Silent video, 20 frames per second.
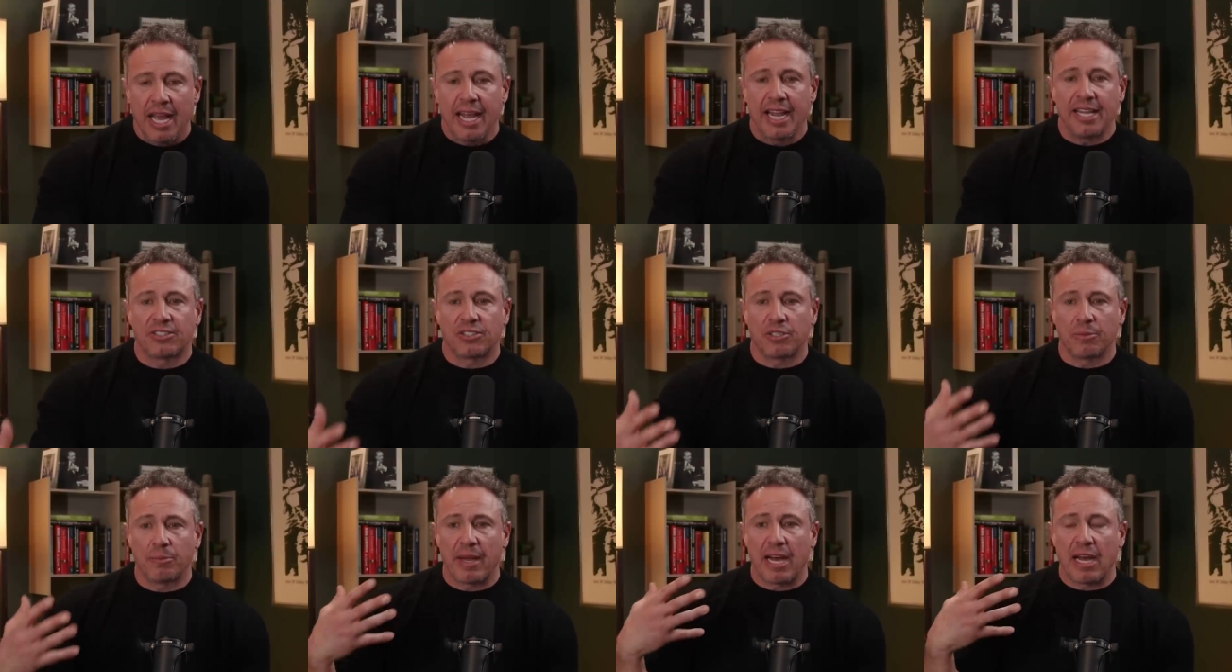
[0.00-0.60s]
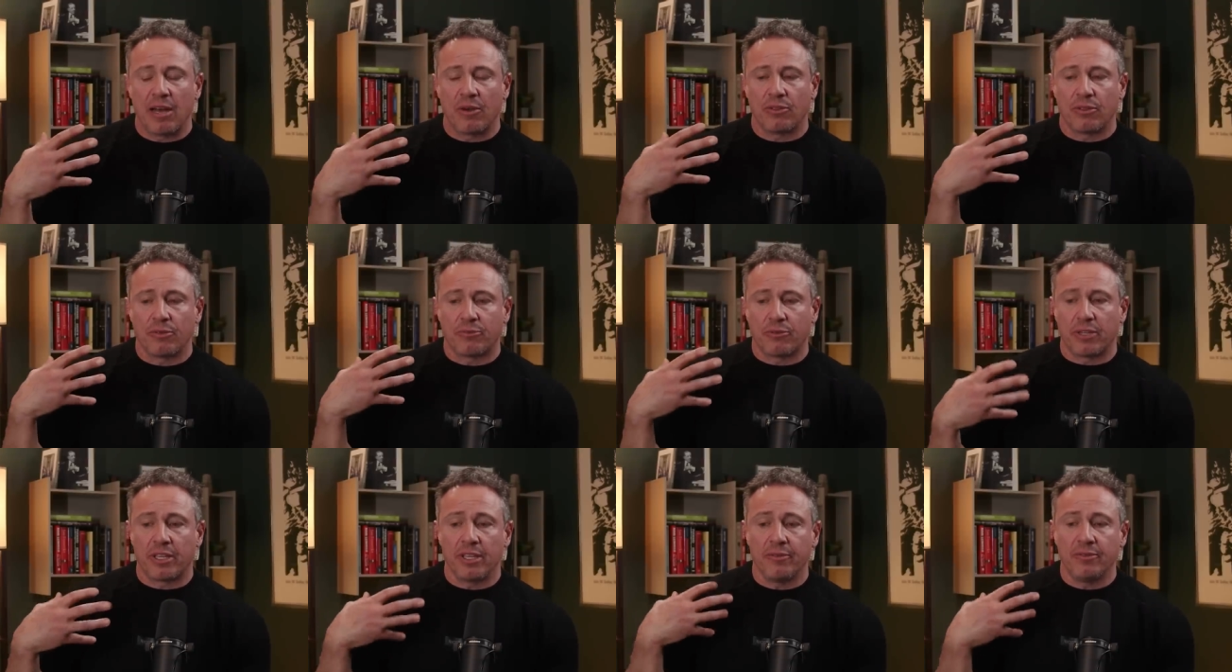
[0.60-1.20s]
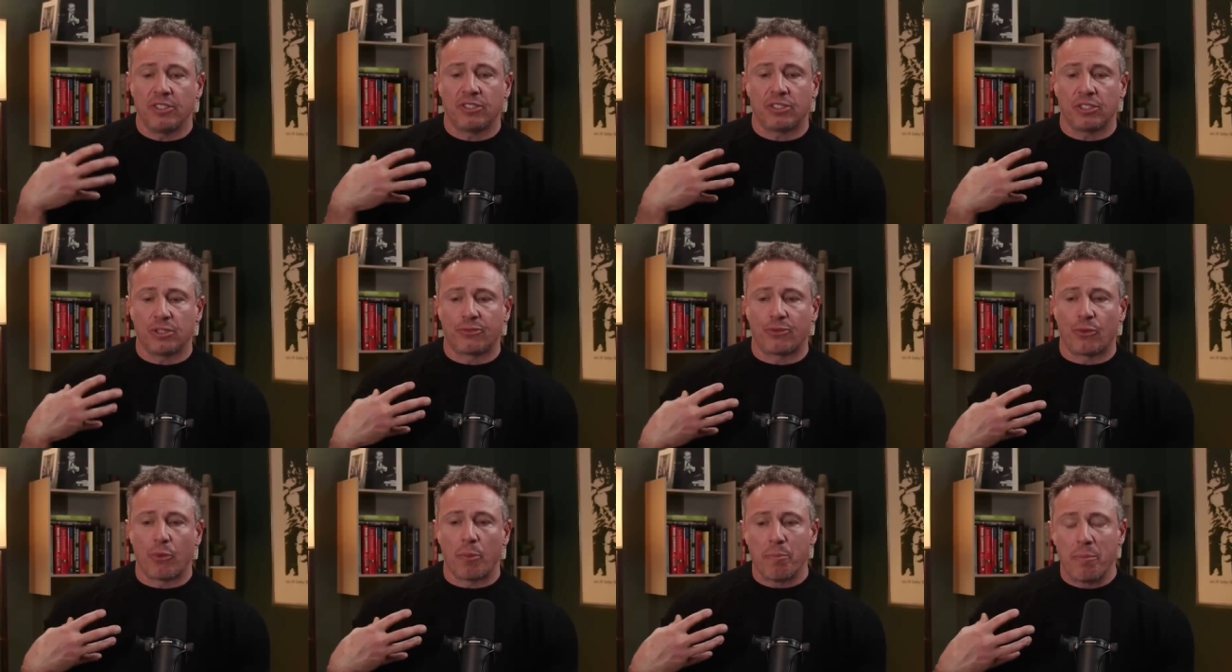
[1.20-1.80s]
It's about the forgiveness is
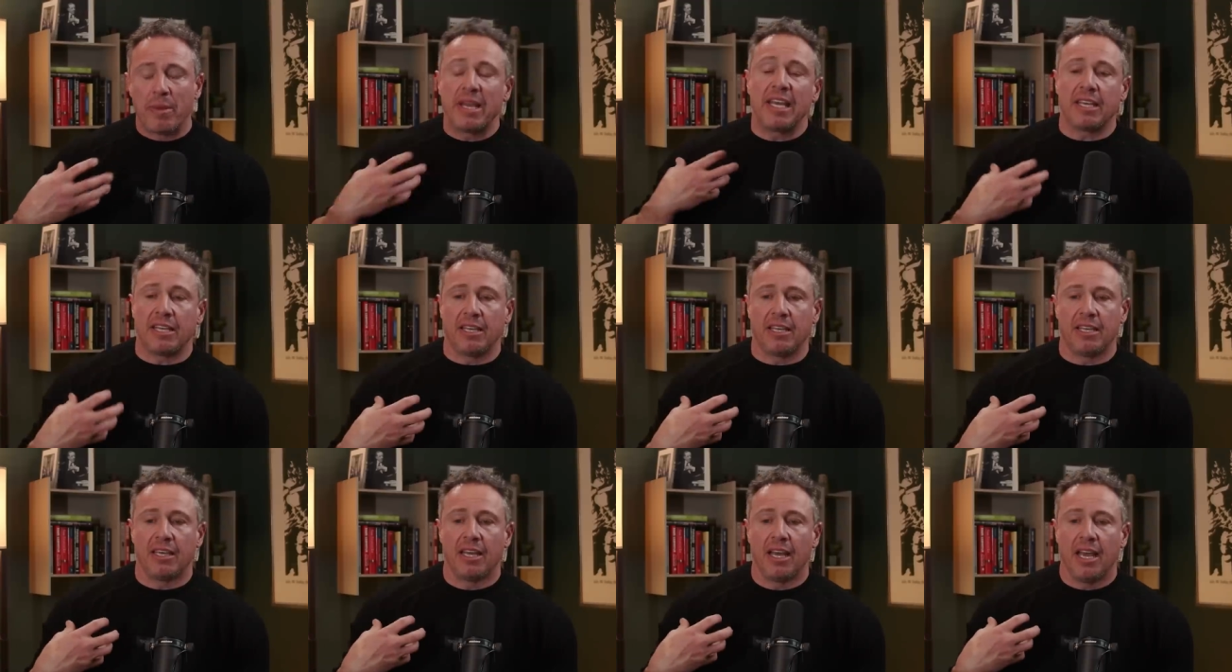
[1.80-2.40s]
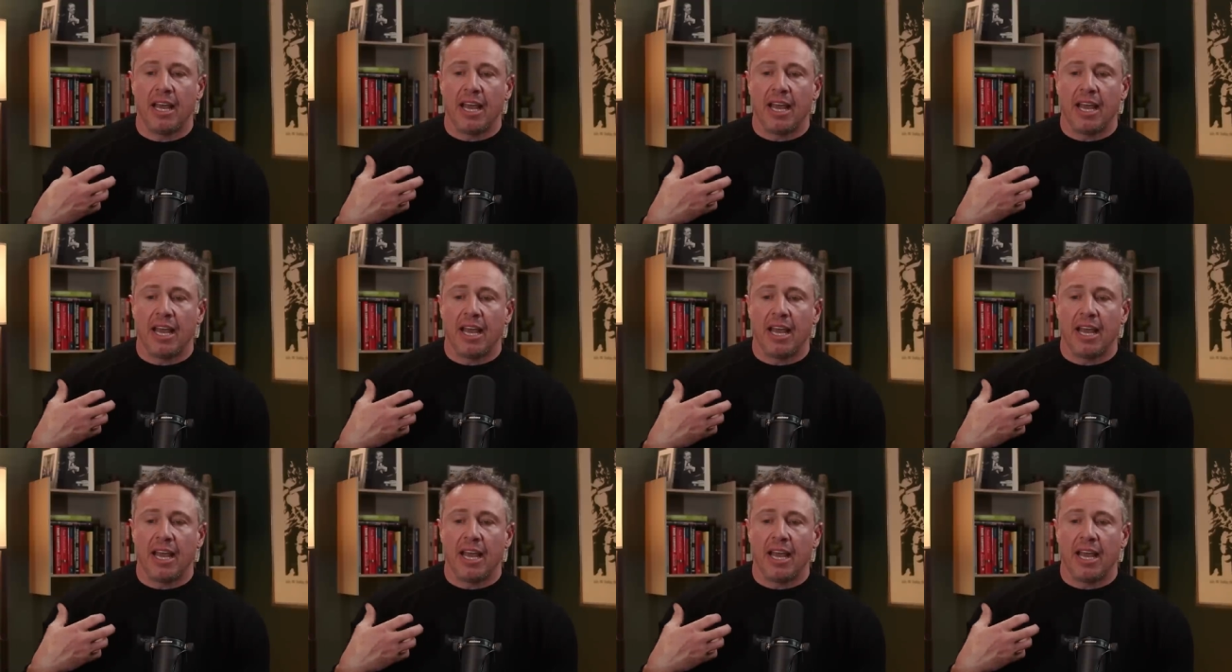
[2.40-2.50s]
for me.